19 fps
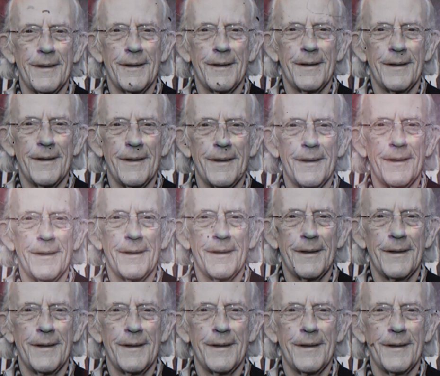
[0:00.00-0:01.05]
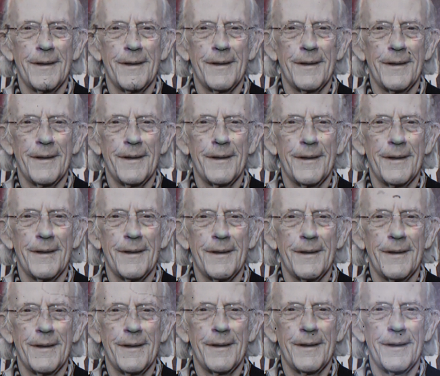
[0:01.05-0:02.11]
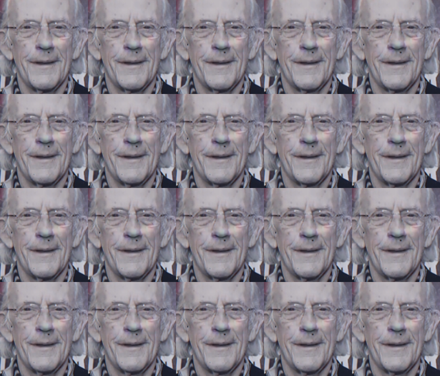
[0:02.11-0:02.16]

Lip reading: bequeaths Toontown to the toons,